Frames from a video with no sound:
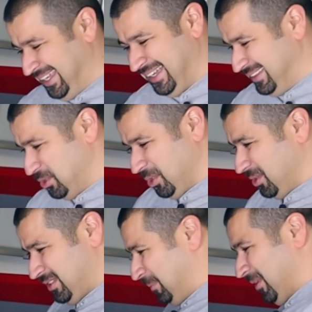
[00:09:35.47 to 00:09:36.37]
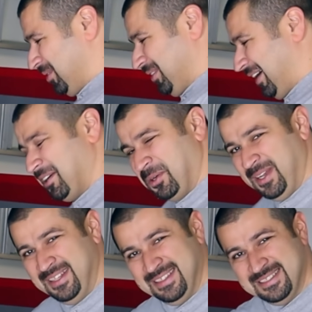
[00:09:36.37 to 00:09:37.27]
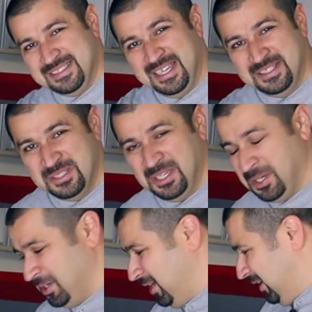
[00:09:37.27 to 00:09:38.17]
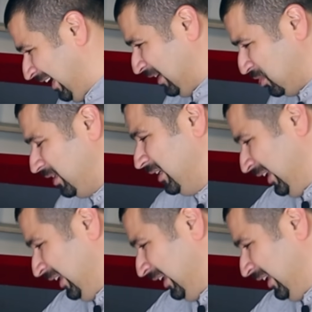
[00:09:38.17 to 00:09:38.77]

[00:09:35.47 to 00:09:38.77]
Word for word: not your typical cargo net that stands here. It actually